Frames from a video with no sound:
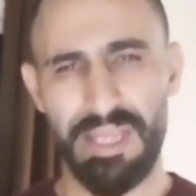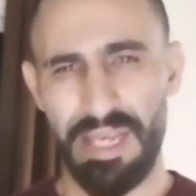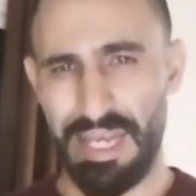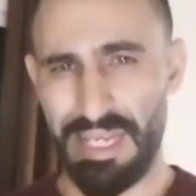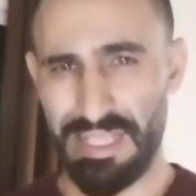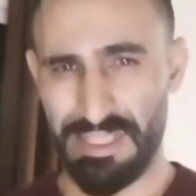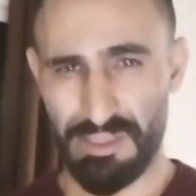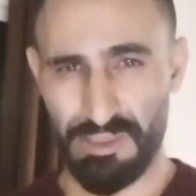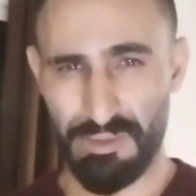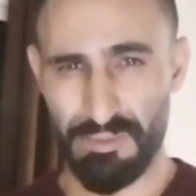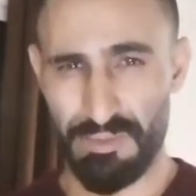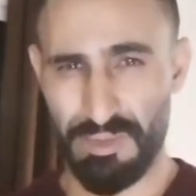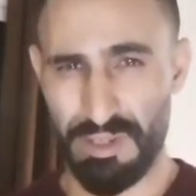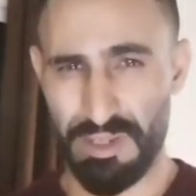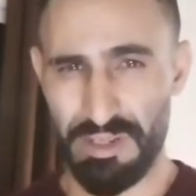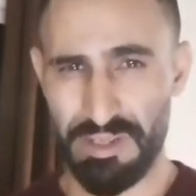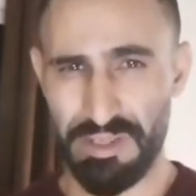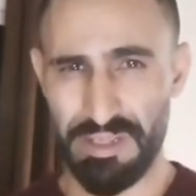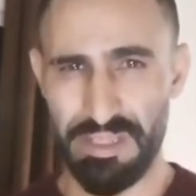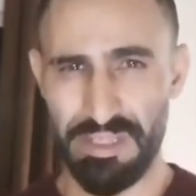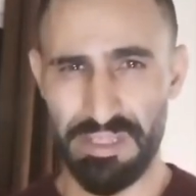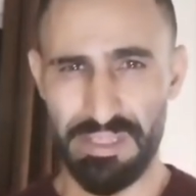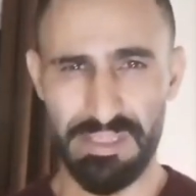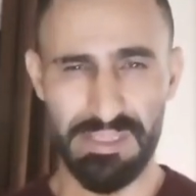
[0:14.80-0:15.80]
at the
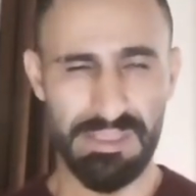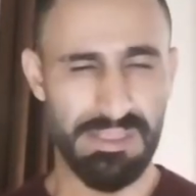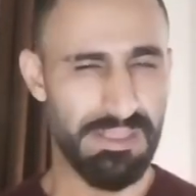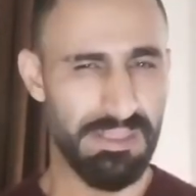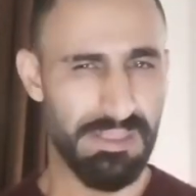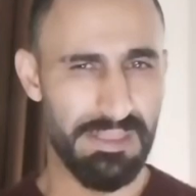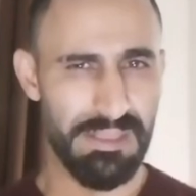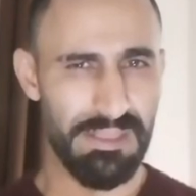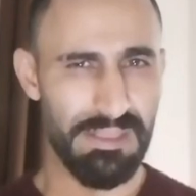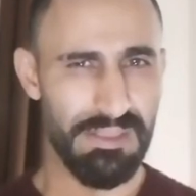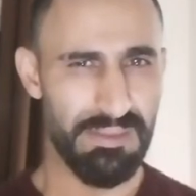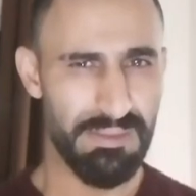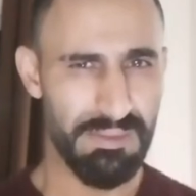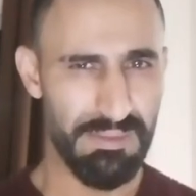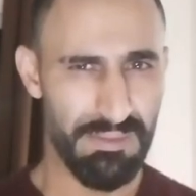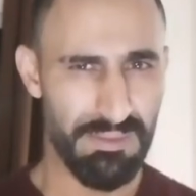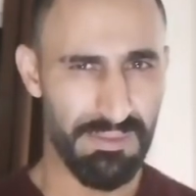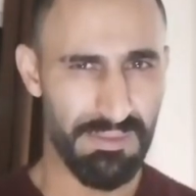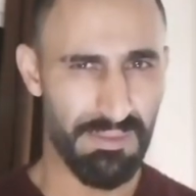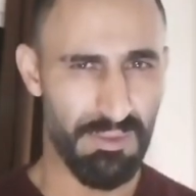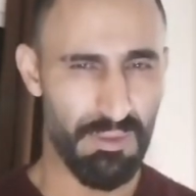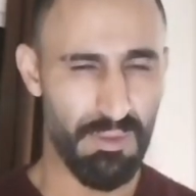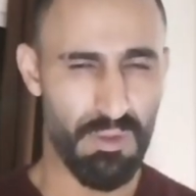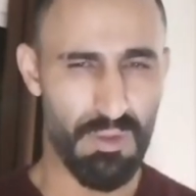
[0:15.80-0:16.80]
market
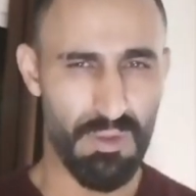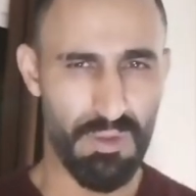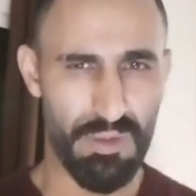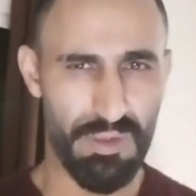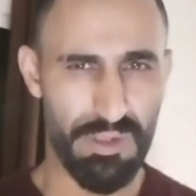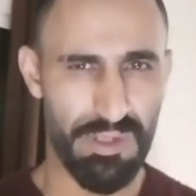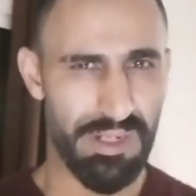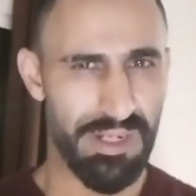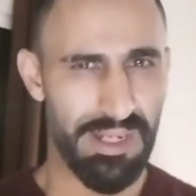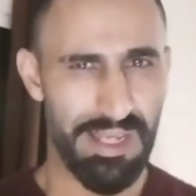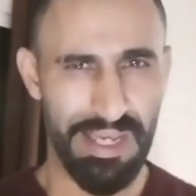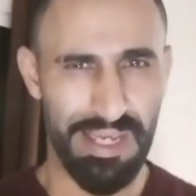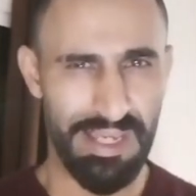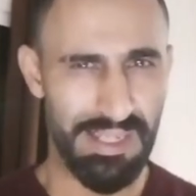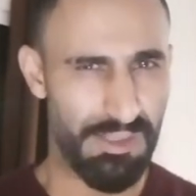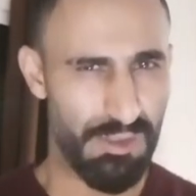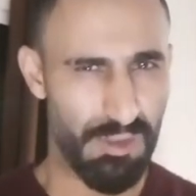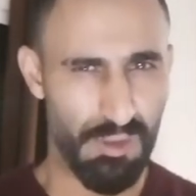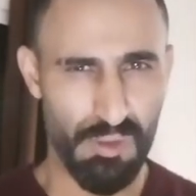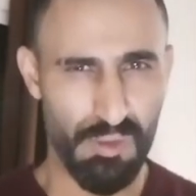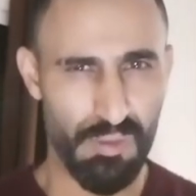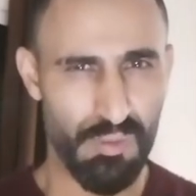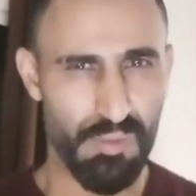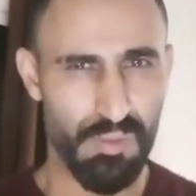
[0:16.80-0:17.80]
or at
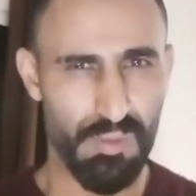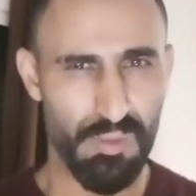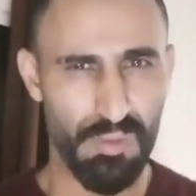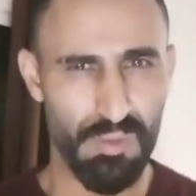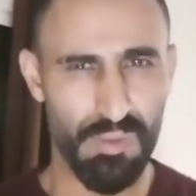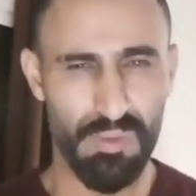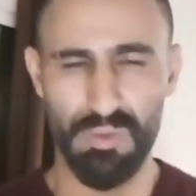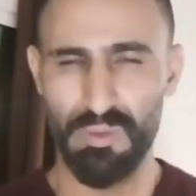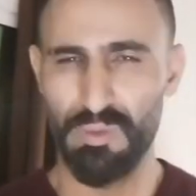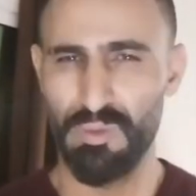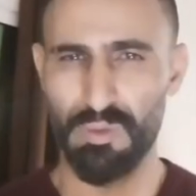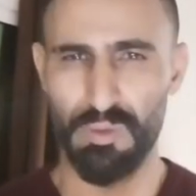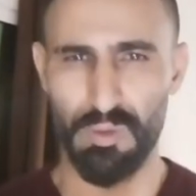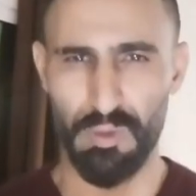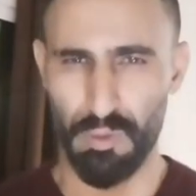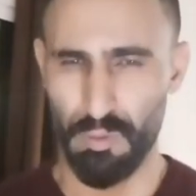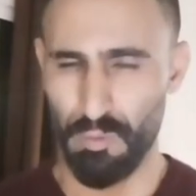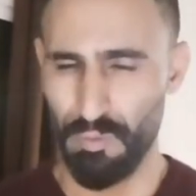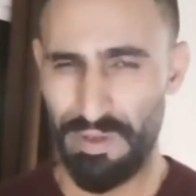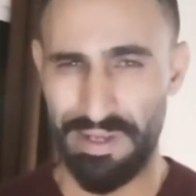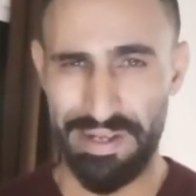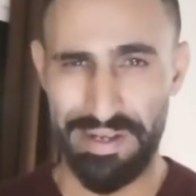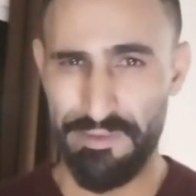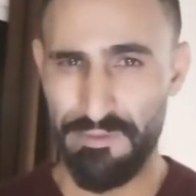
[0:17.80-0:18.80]
school or
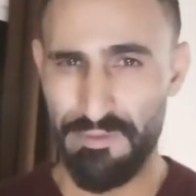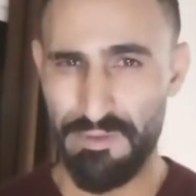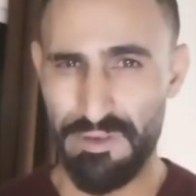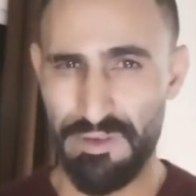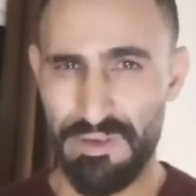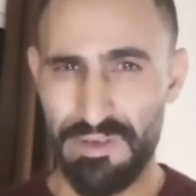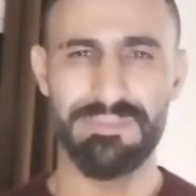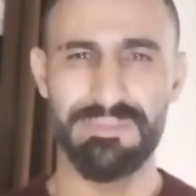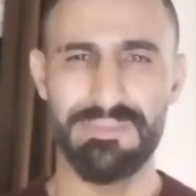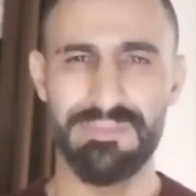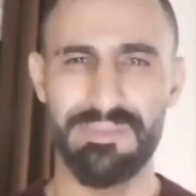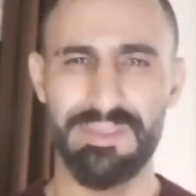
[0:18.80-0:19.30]
whatever.